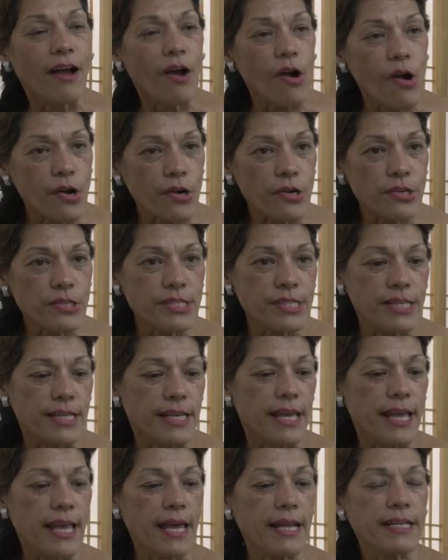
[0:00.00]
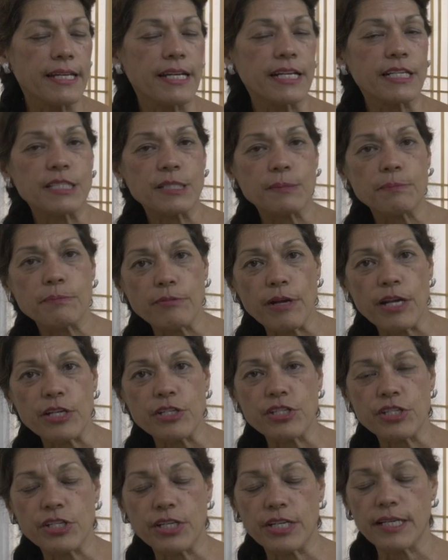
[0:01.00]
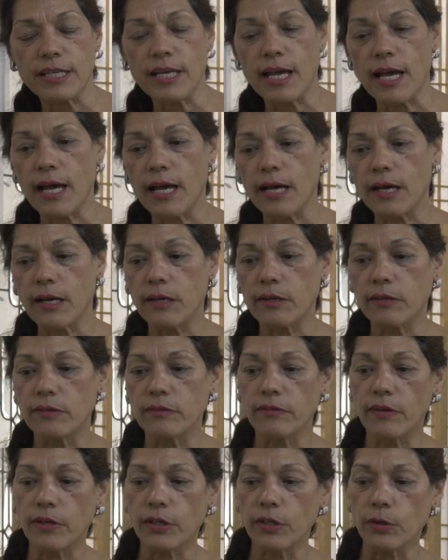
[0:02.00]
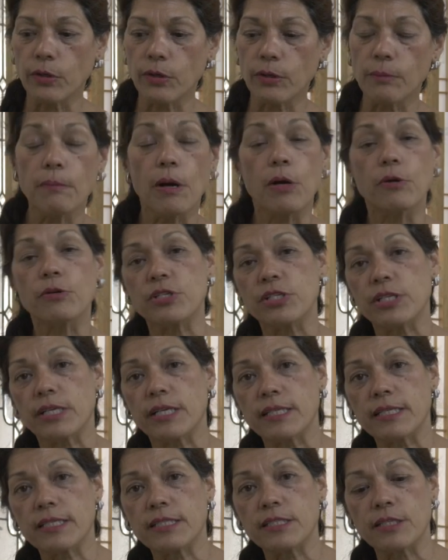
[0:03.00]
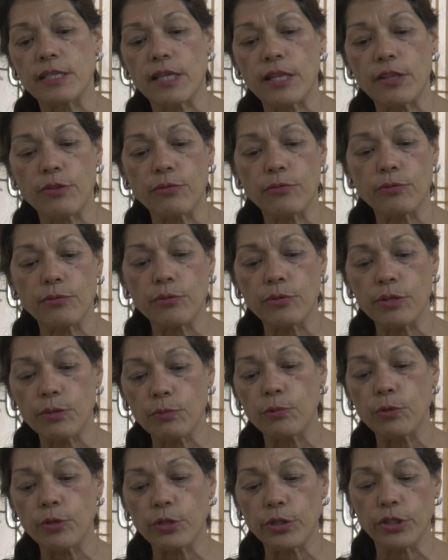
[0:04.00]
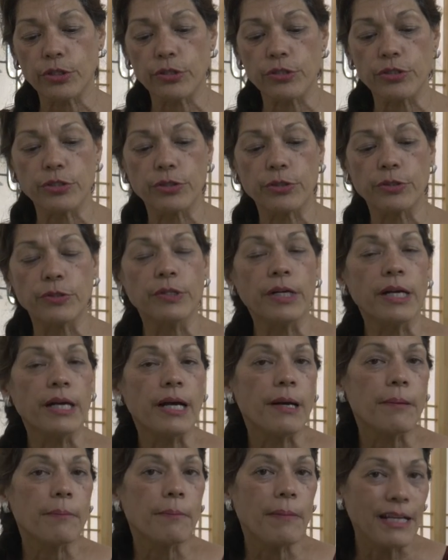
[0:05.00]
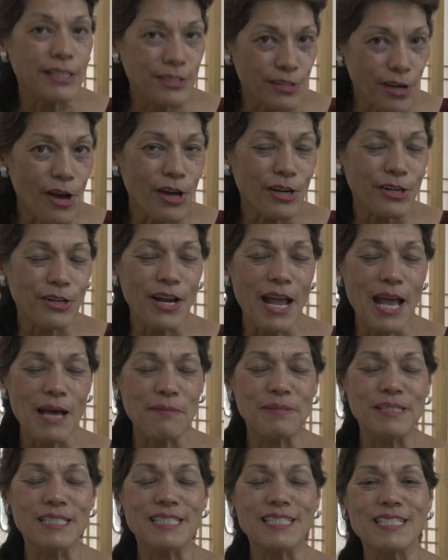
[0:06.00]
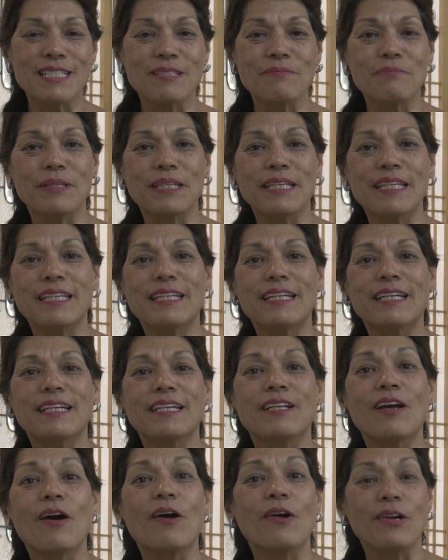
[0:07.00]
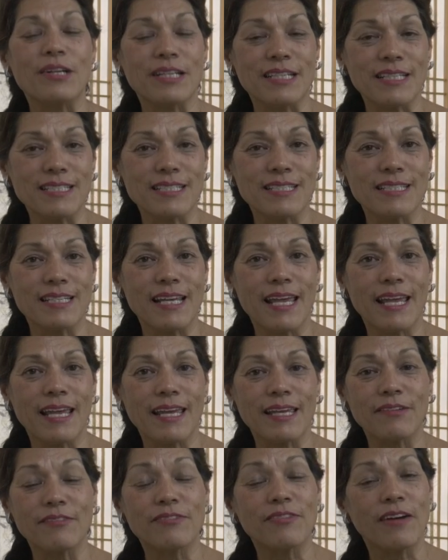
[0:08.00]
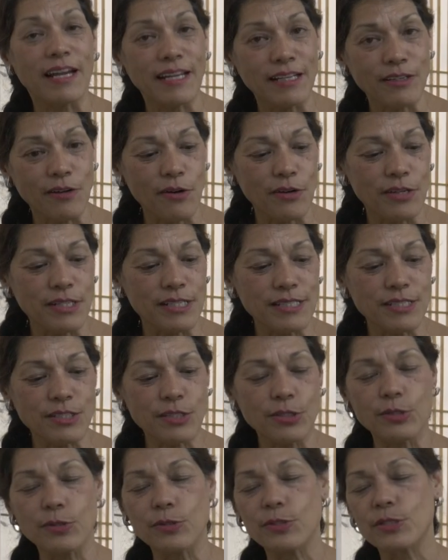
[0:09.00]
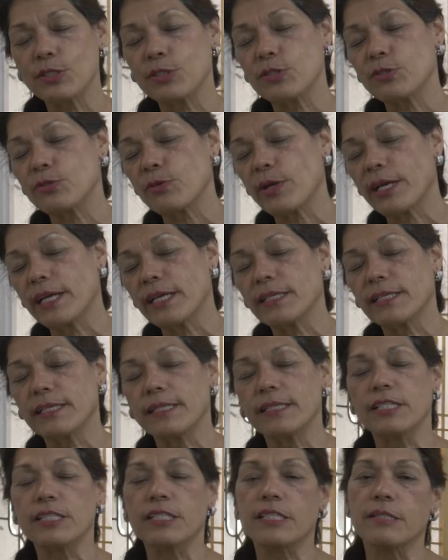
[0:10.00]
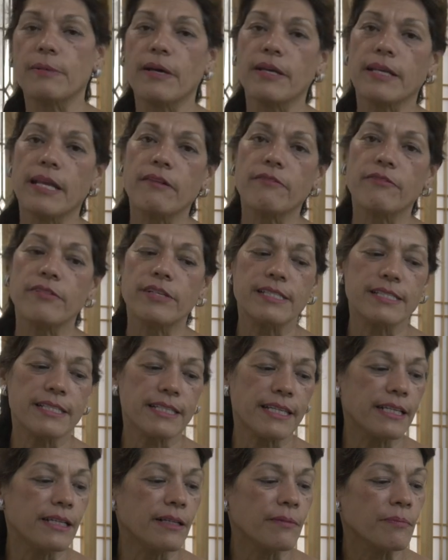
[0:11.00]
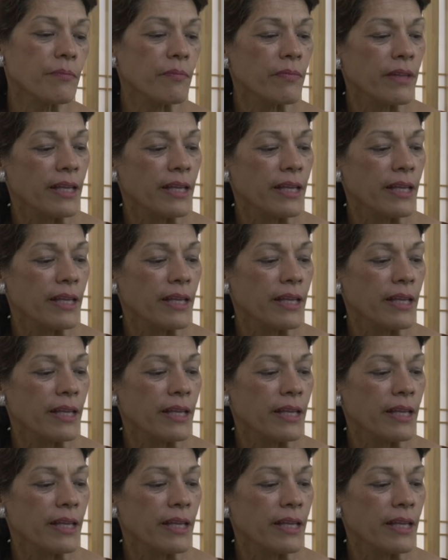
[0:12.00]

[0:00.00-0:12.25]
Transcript: Art and expression of your emotions through the work you do. My daughter happens to be an artist, a fine artist, who's trained in just about every skill.